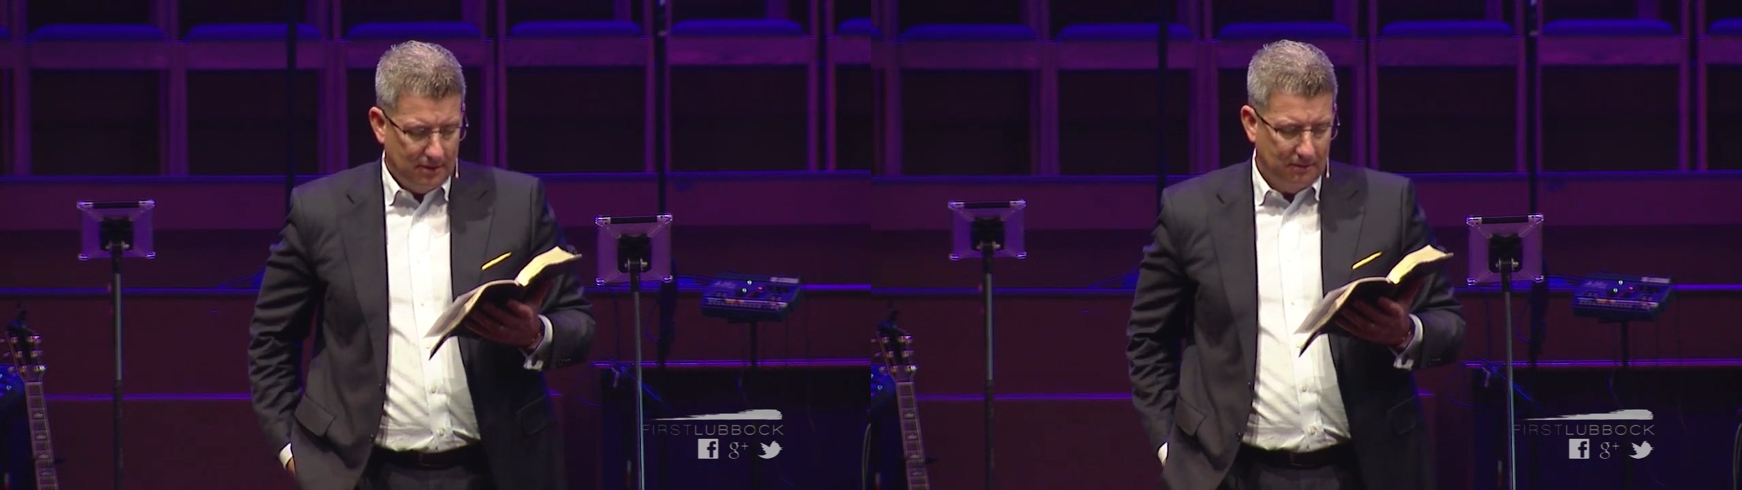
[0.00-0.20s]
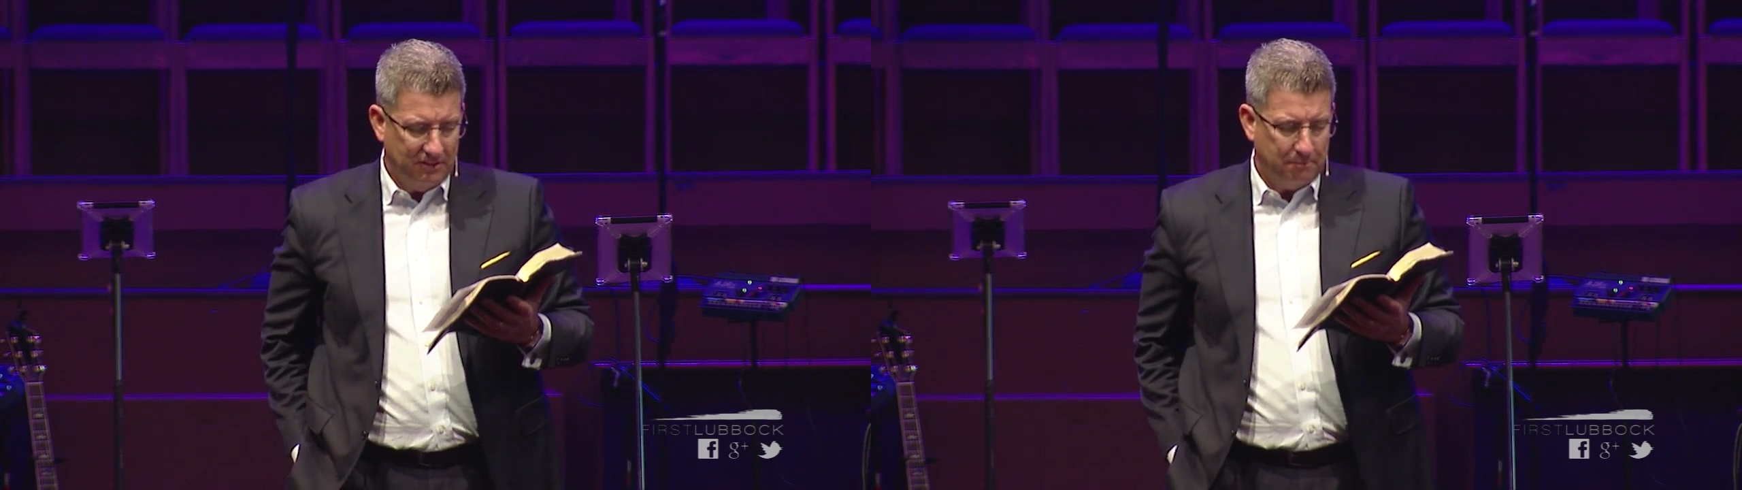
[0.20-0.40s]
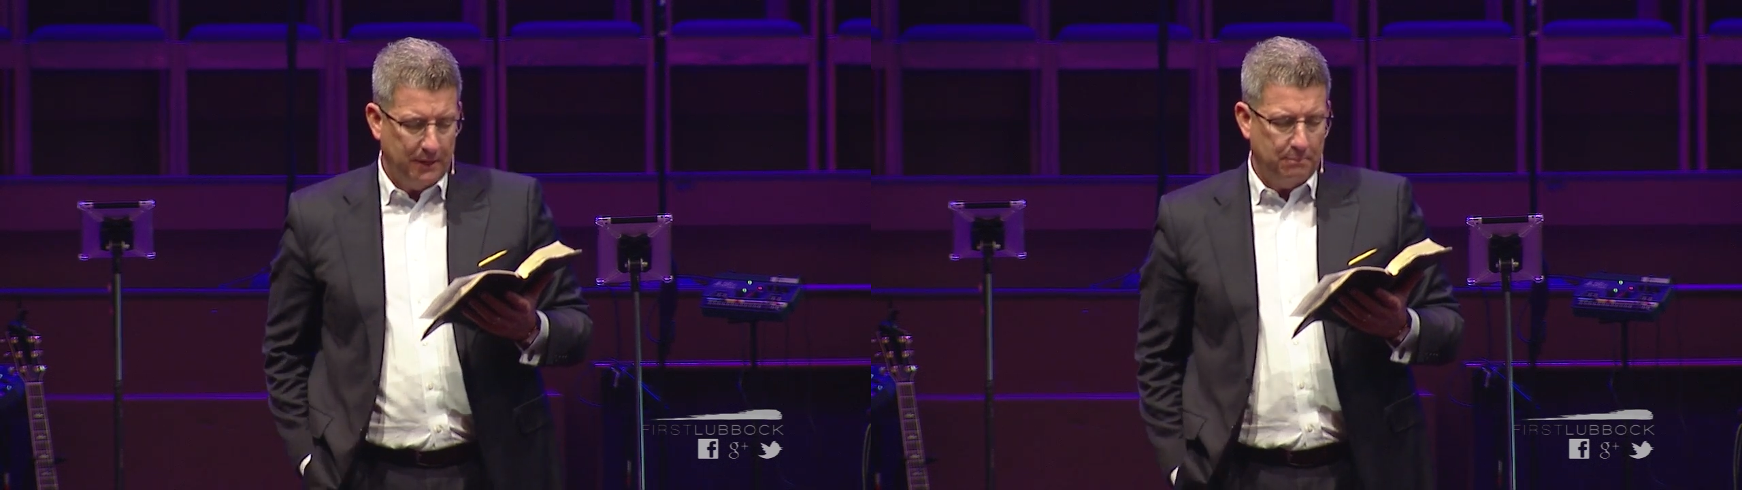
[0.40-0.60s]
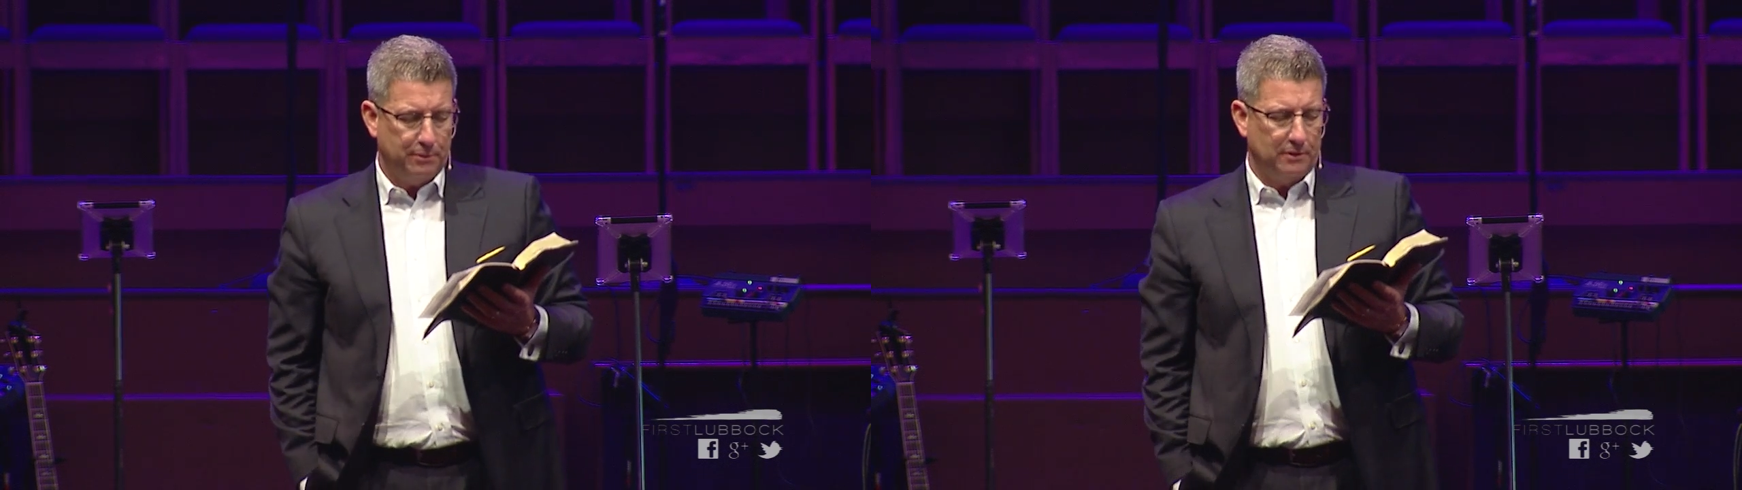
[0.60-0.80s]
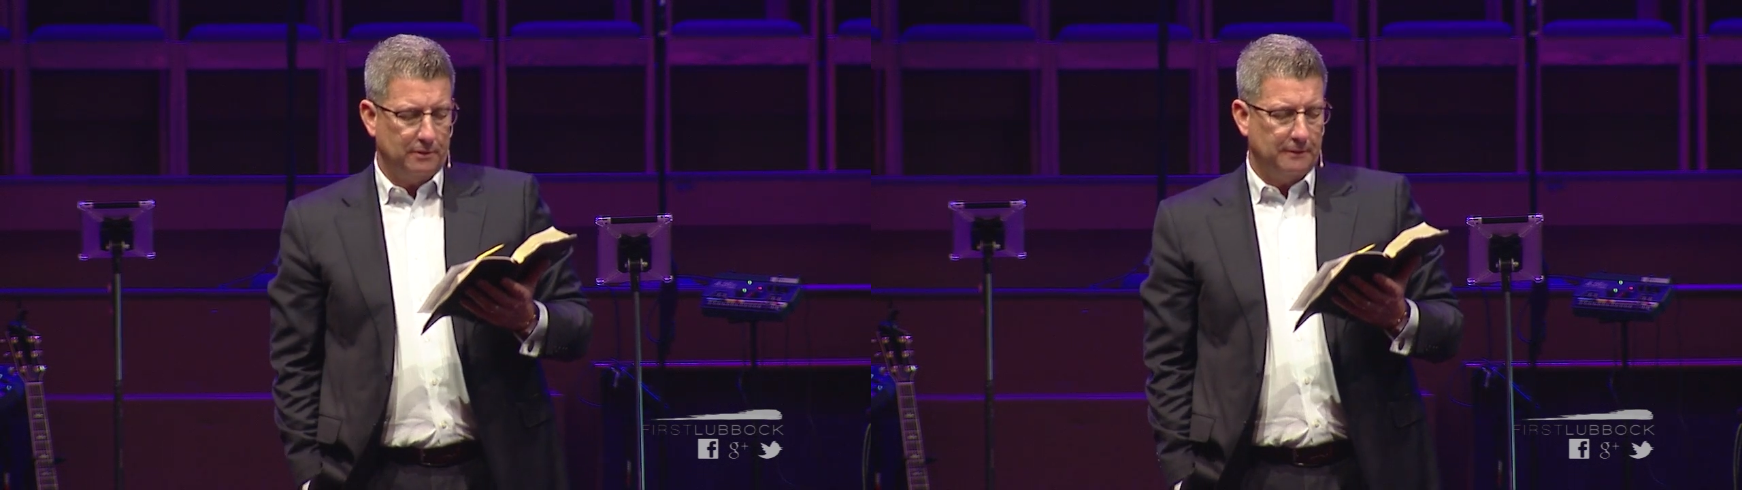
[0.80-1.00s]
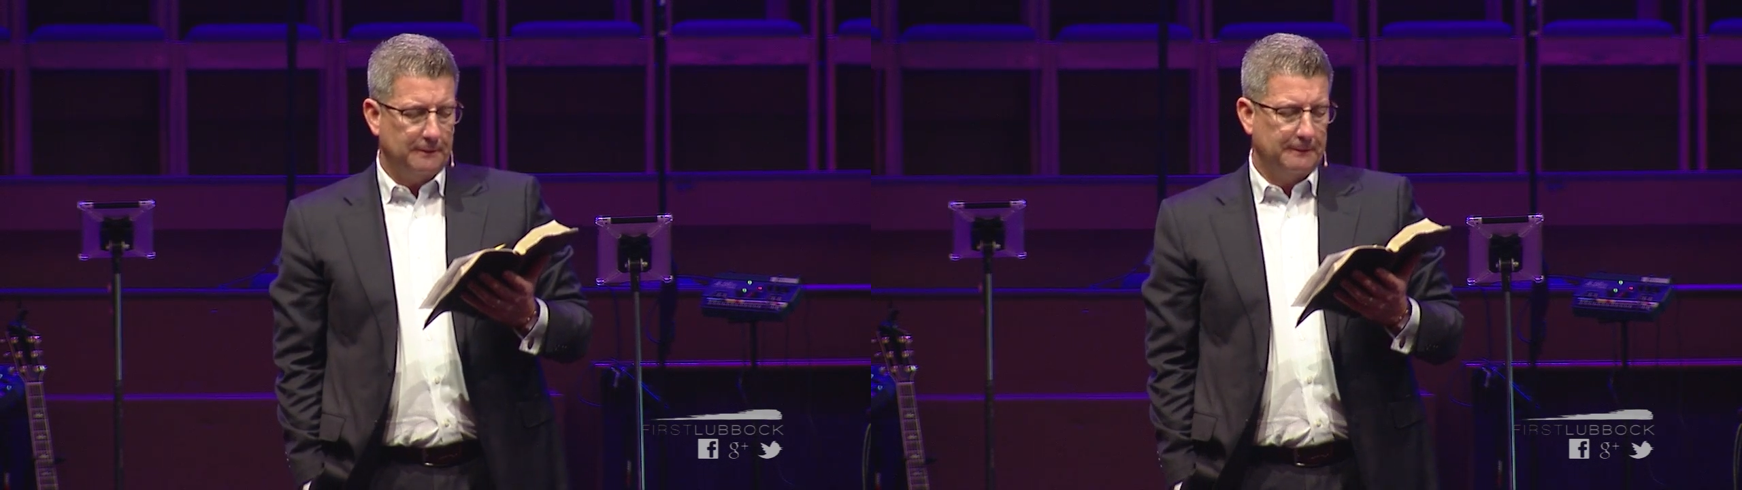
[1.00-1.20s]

of His people.